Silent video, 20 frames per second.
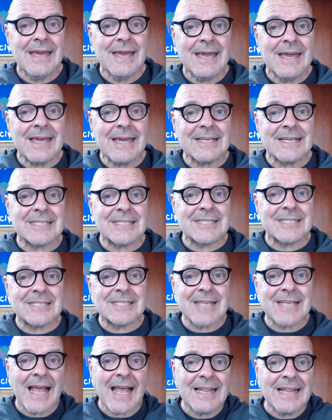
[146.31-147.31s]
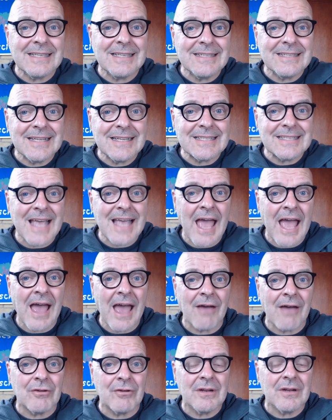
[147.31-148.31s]
He ascended into
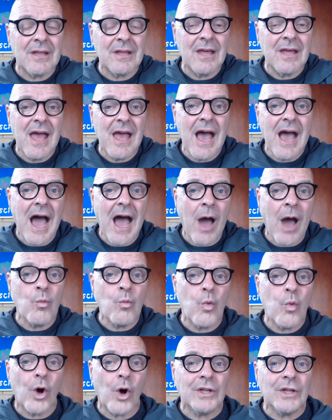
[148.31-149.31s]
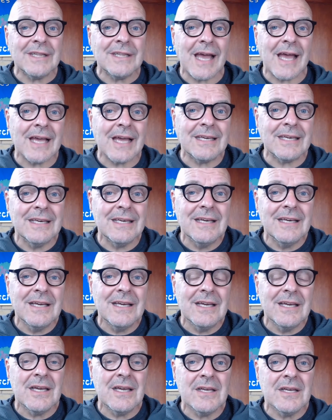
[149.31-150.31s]
heaven, and one day
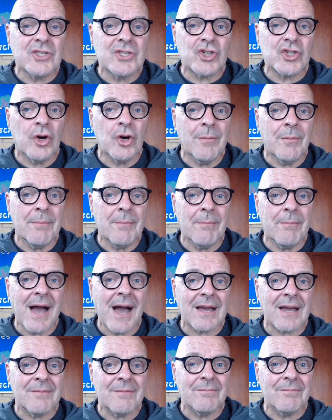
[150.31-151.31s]
he's coming back.